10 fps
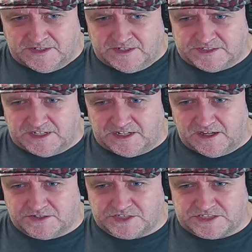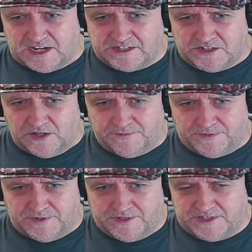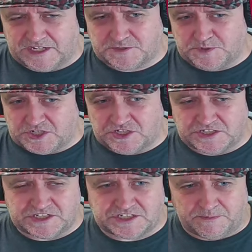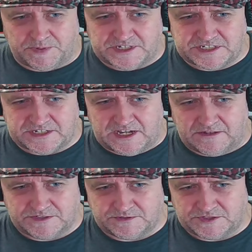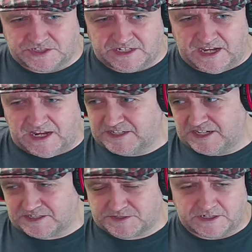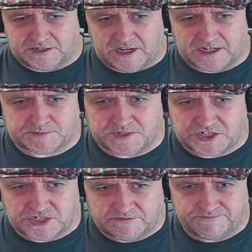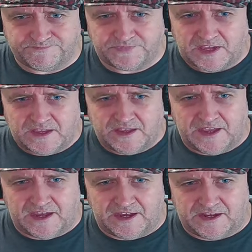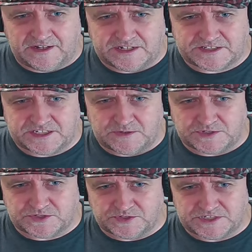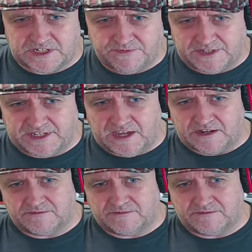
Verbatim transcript: So there you go, just ending off the expedition because it's completed now. So I'm just going to end ex expedition. And let's see what sort of stuff I get.